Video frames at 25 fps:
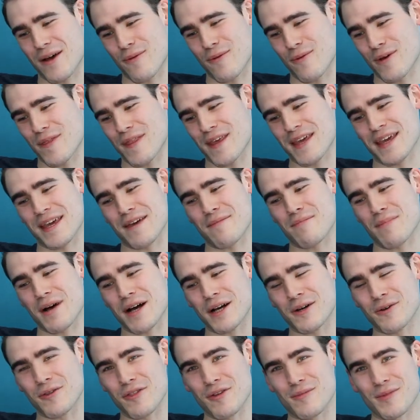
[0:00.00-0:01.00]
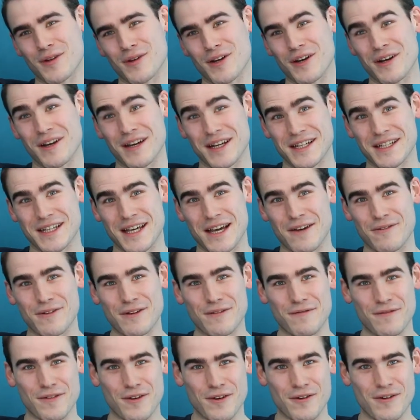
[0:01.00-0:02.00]
when they get muck on them on a night out
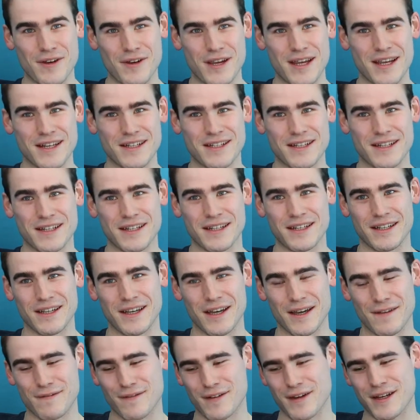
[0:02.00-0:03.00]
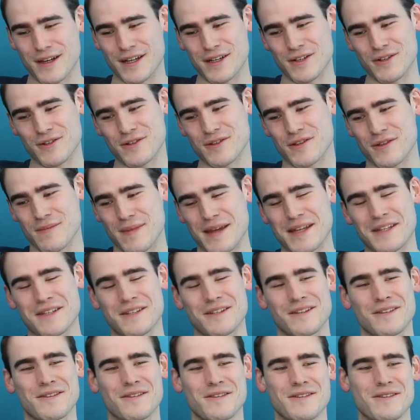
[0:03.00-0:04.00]
infuriating. I find just the
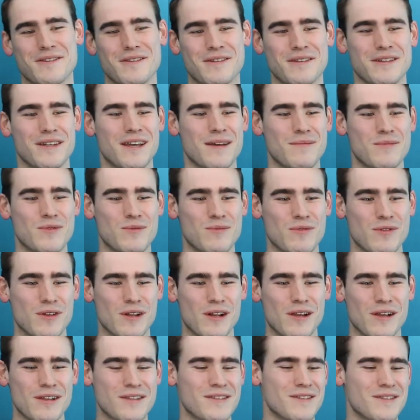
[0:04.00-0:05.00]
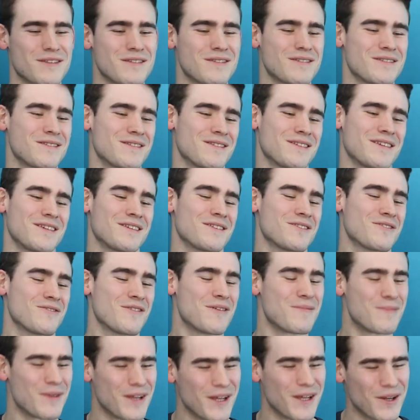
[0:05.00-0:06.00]
maintenance that comes with glasses
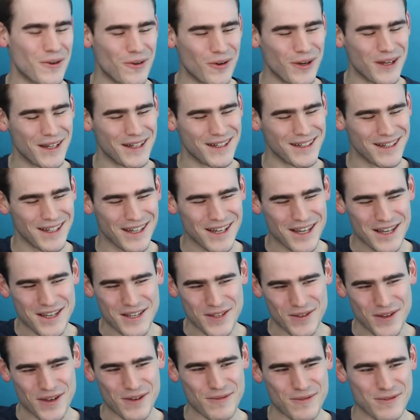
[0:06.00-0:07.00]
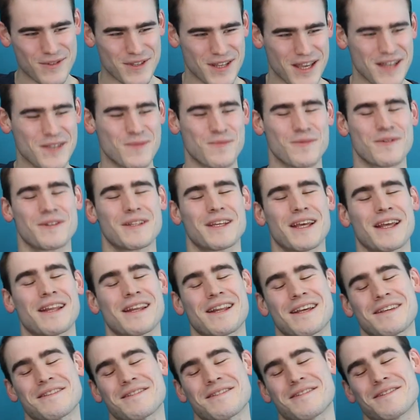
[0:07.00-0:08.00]
extremely annoying. So I was desperate to
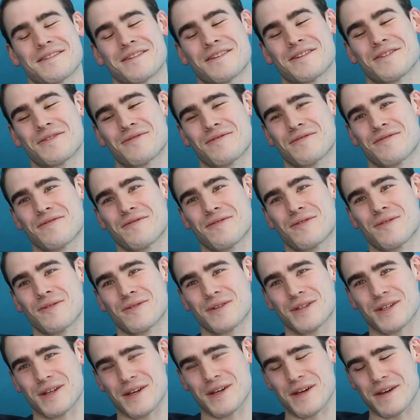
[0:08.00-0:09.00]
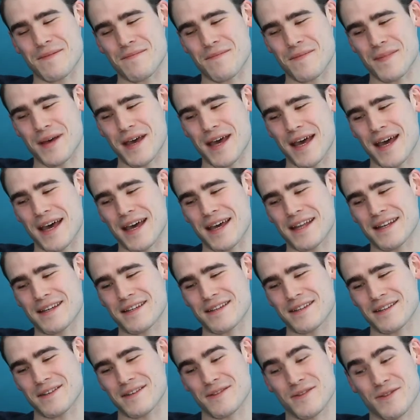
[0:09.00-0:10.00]
get laser surgery for a long time,
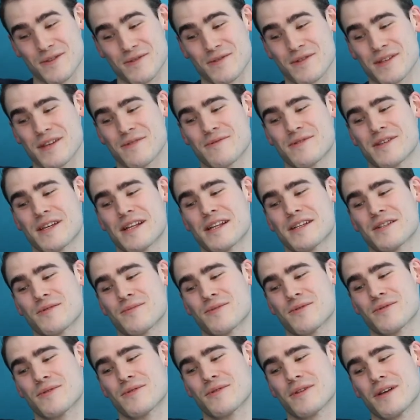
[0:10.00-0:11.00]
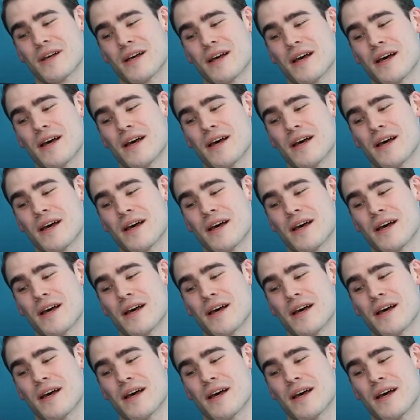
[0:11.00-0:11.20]
and as soon as I was eligible,